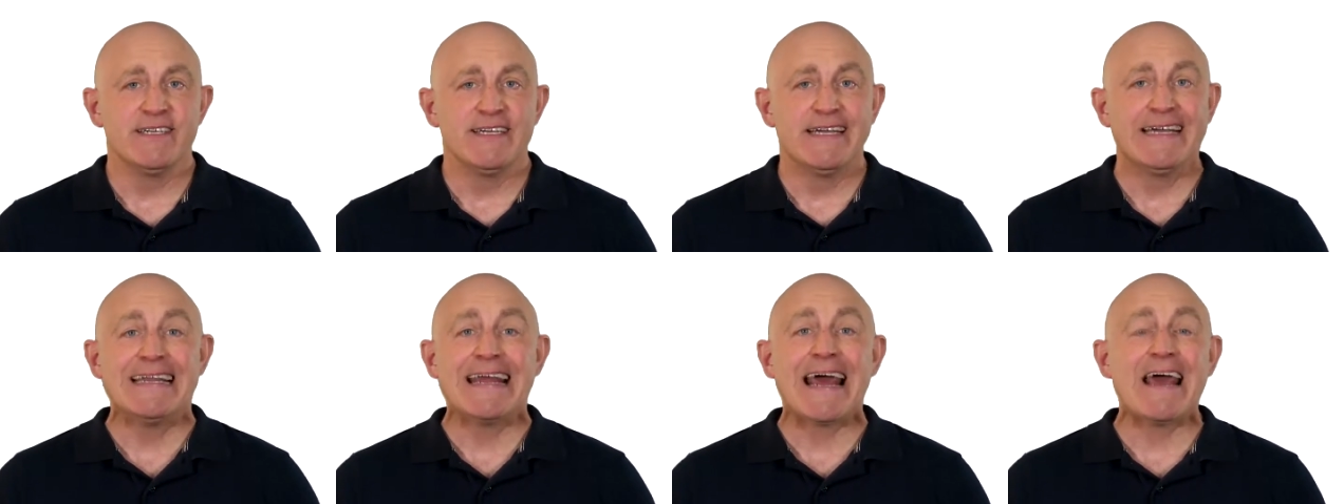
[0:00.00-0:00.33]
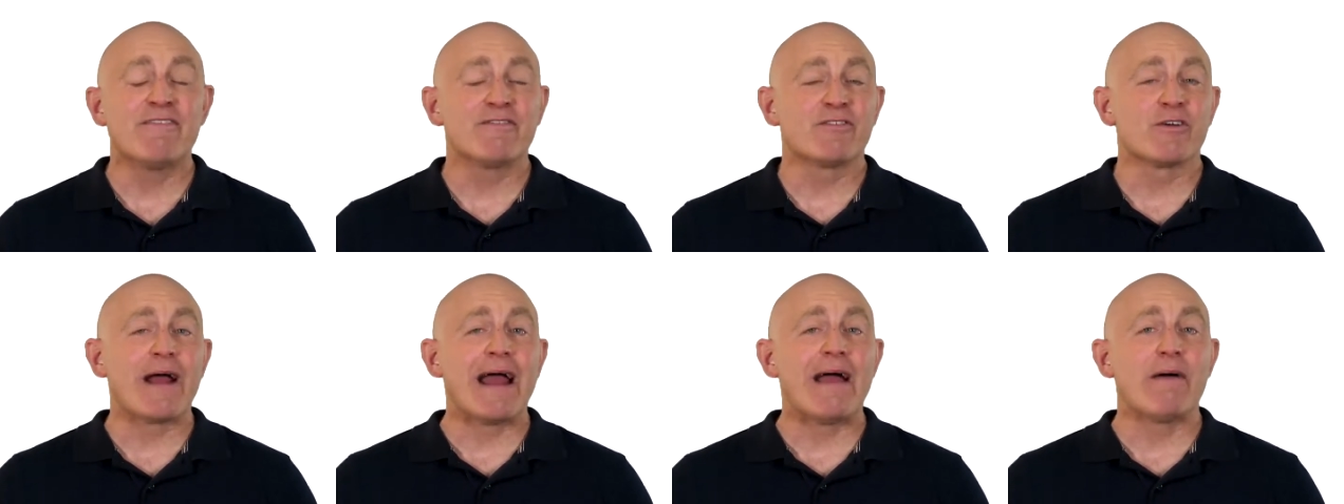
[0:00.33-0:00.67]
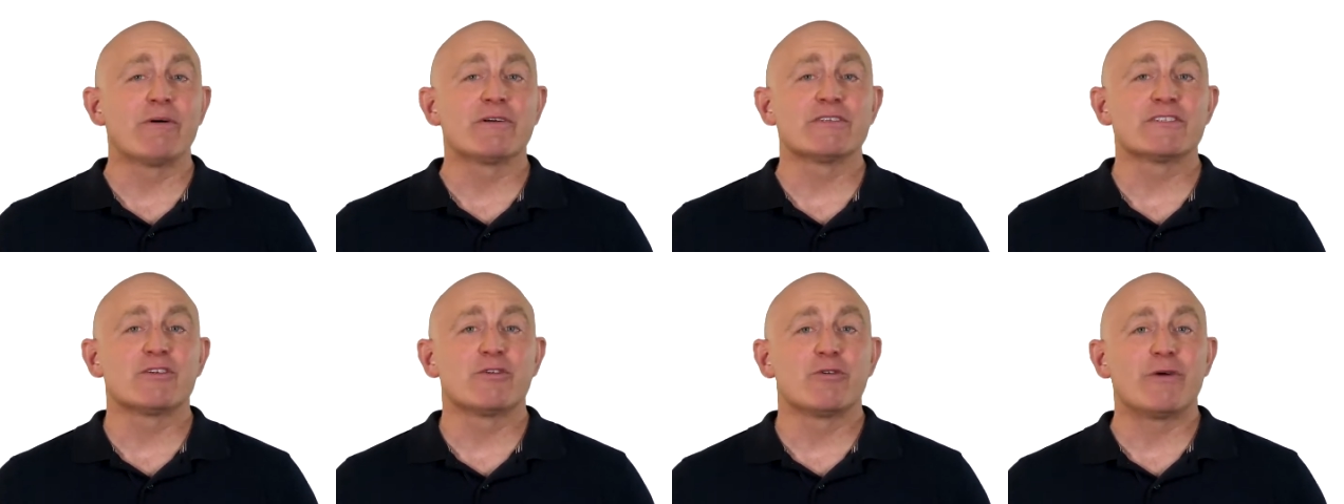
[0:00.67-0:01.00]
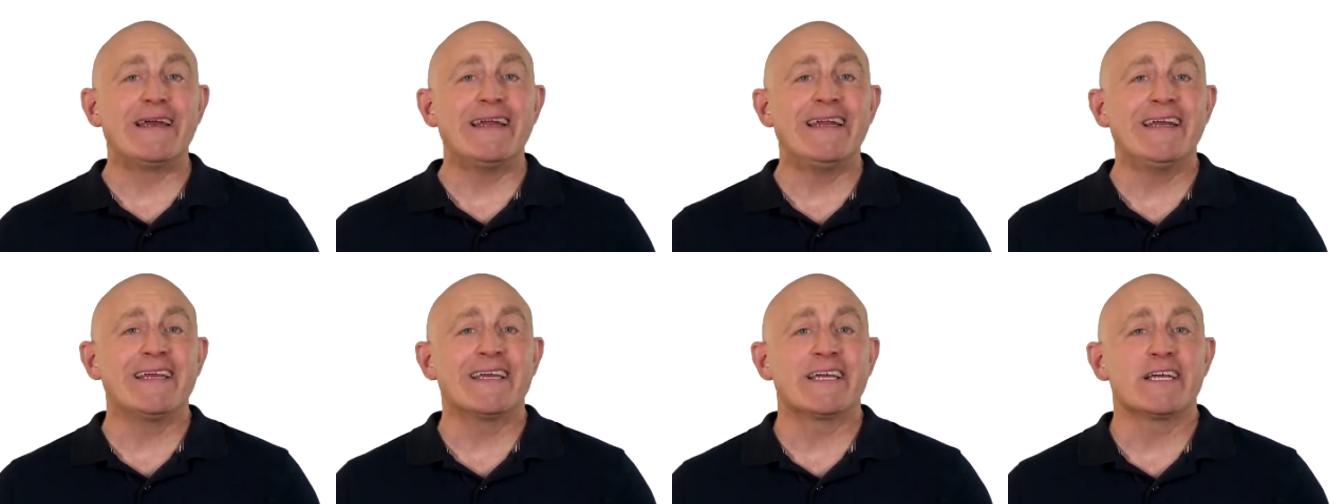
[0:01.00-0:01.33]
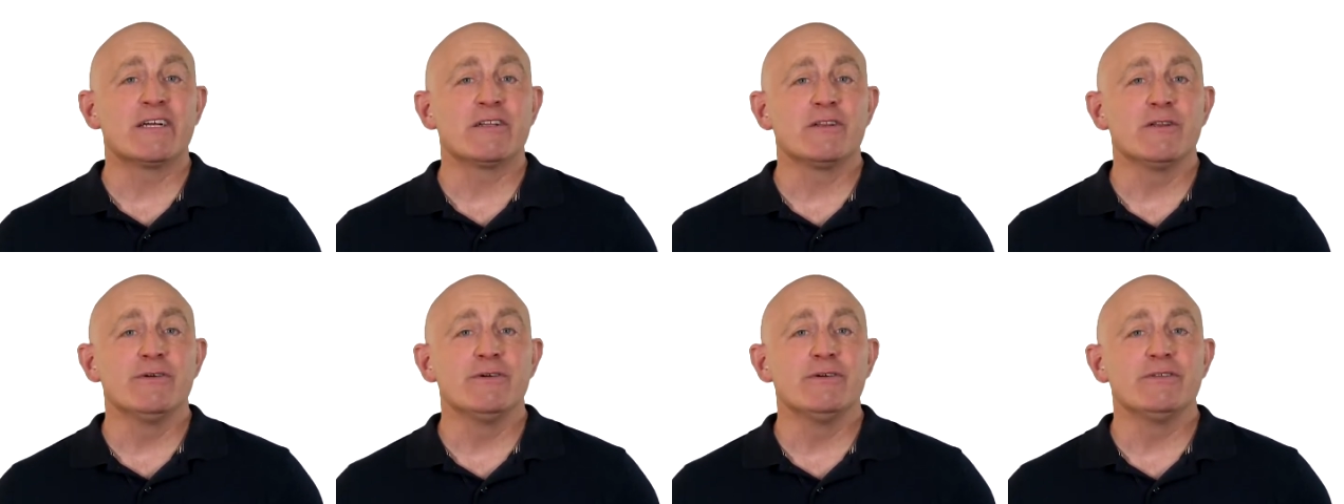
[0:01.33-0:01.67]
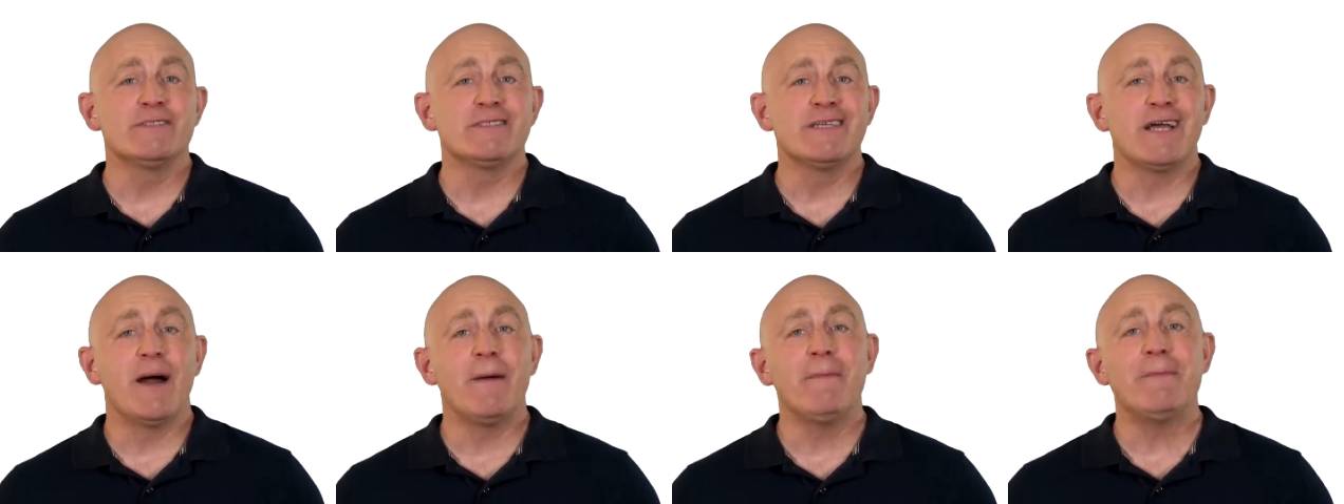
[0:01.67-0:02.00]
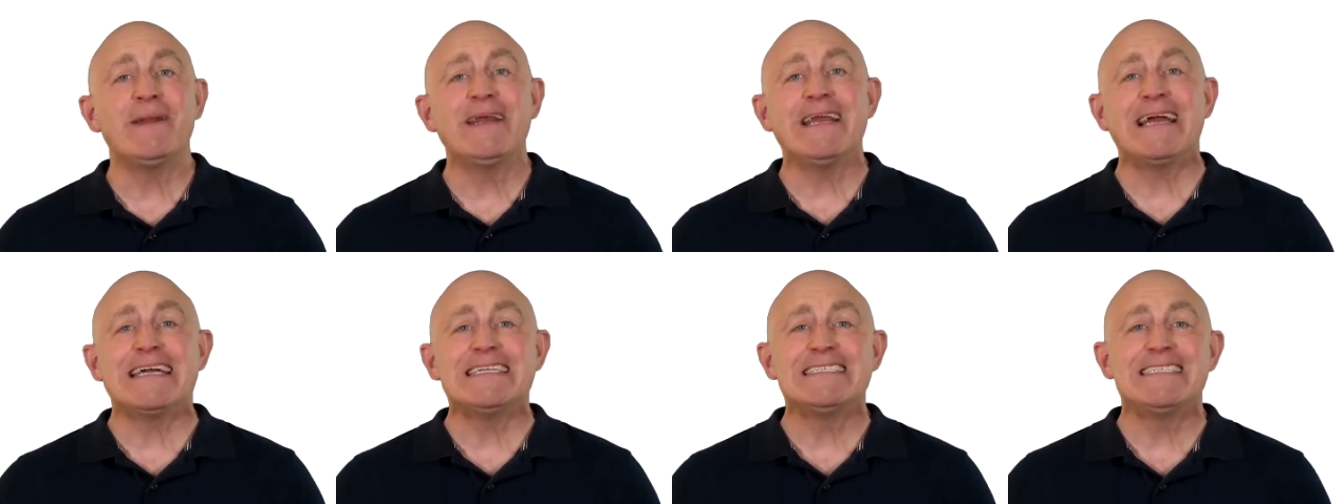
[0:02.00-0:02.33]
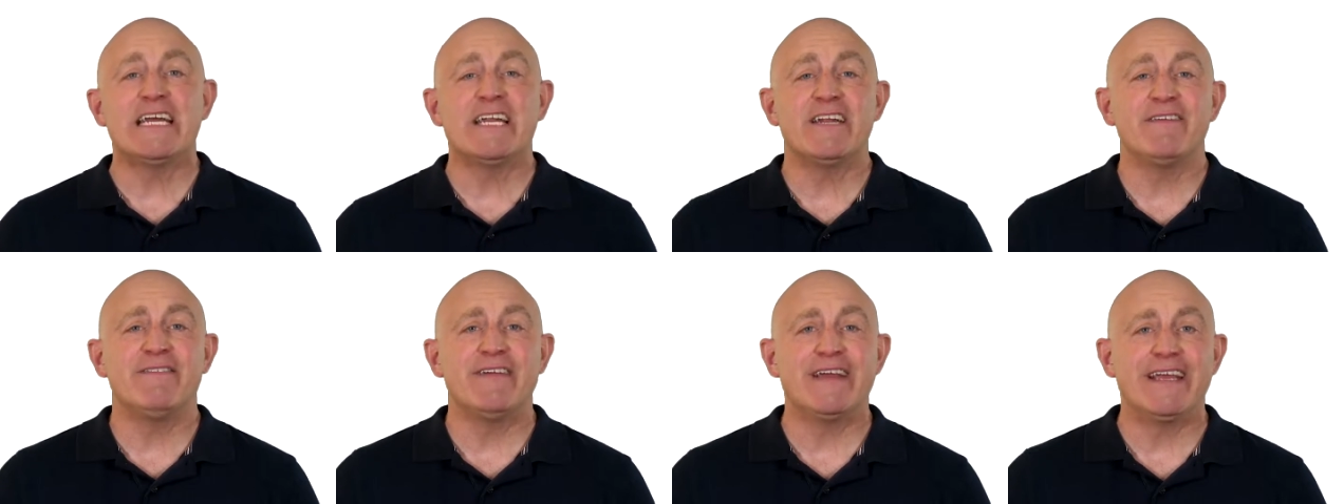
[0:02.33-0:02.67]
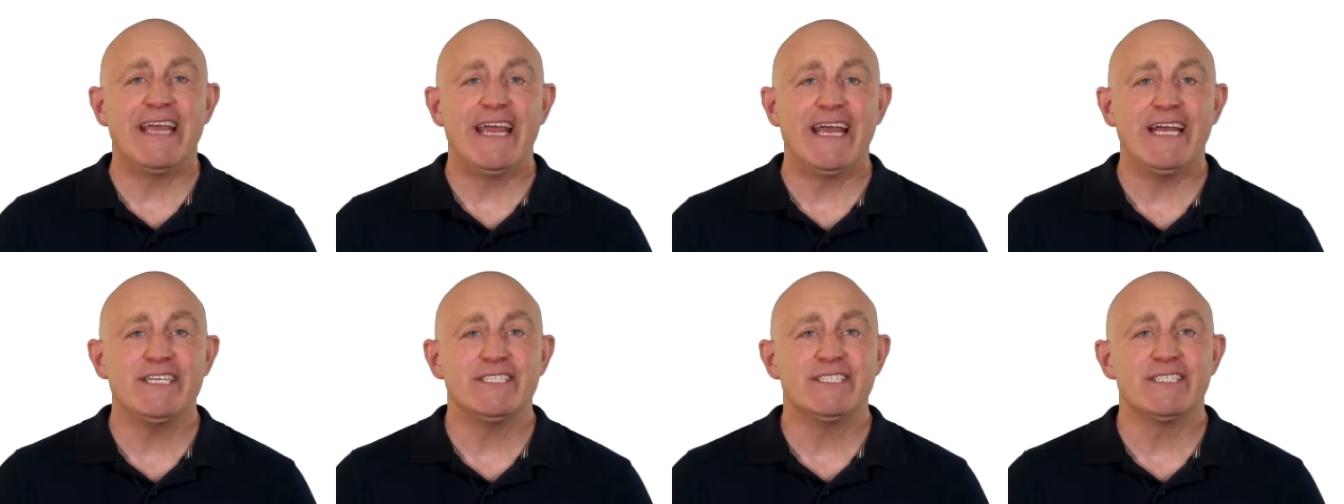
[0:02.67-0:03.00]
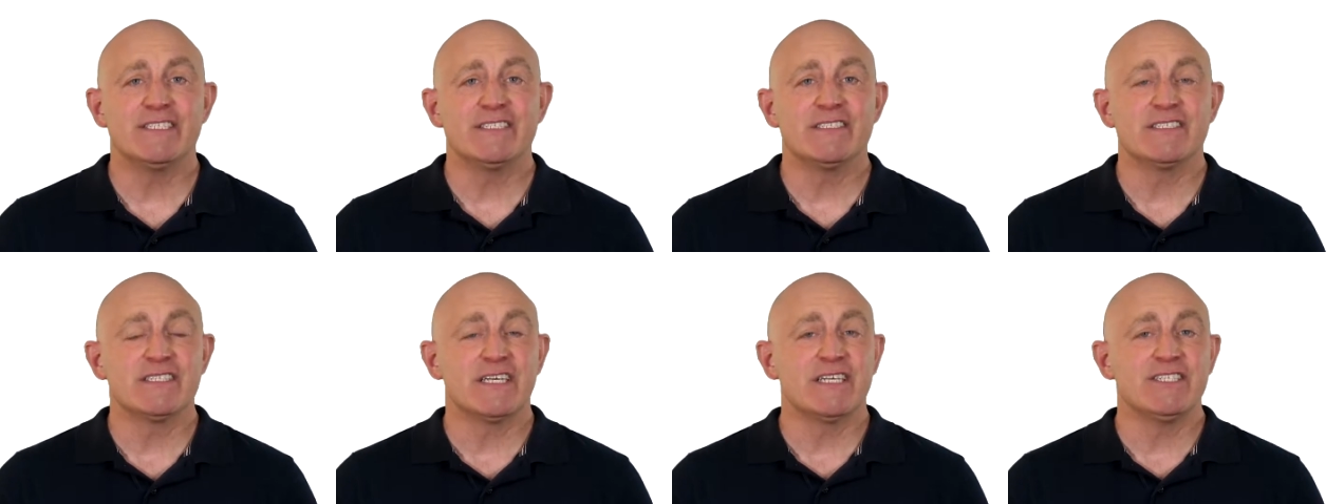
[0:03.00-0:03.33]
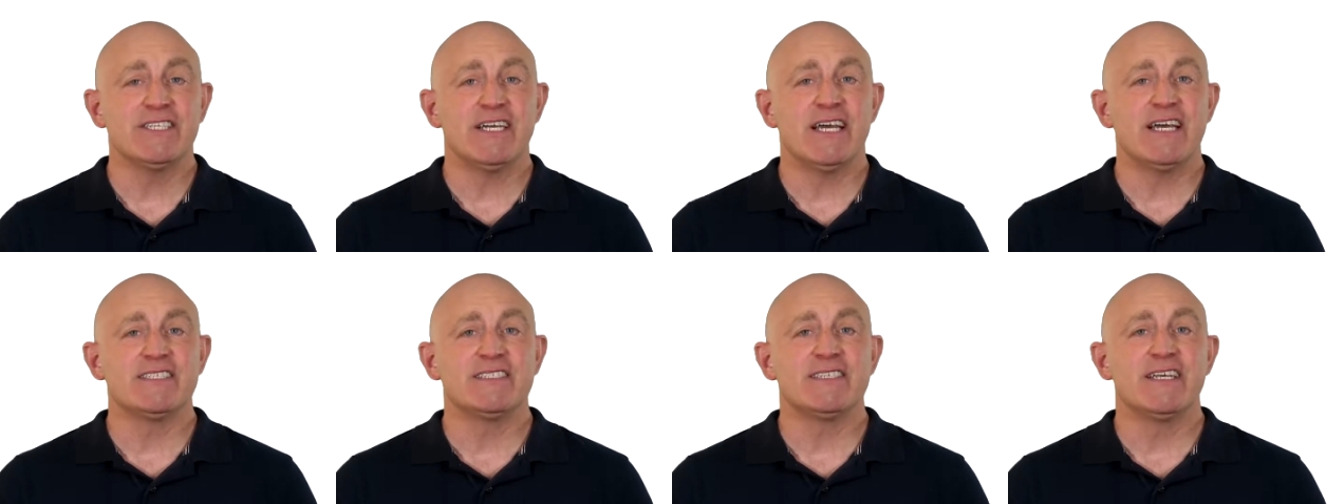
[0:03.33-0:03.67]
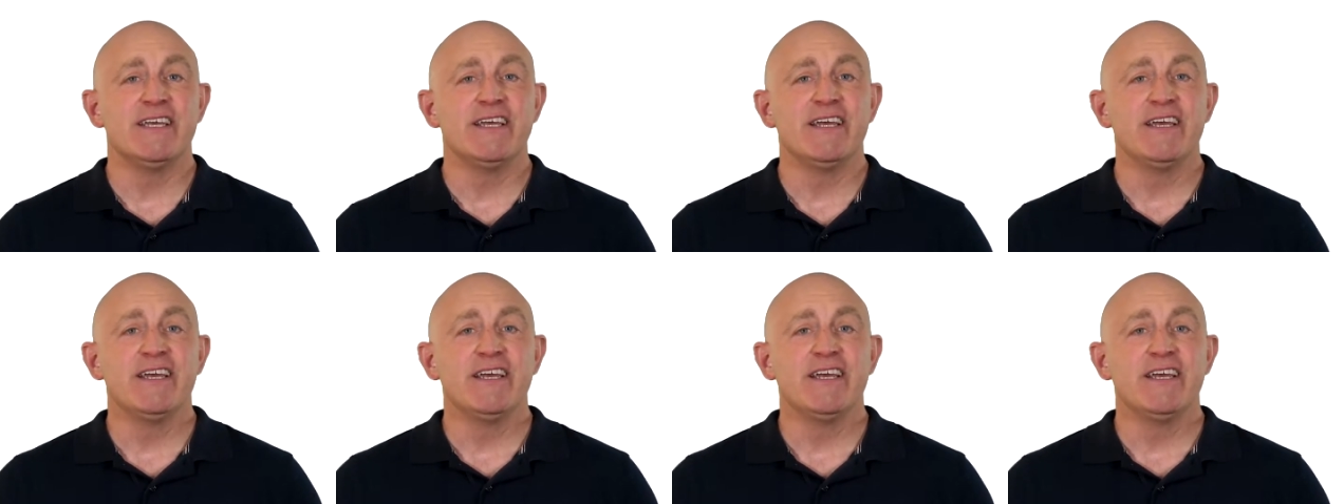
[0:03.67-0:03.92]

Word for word: An after hours greeting includes company identification, such as,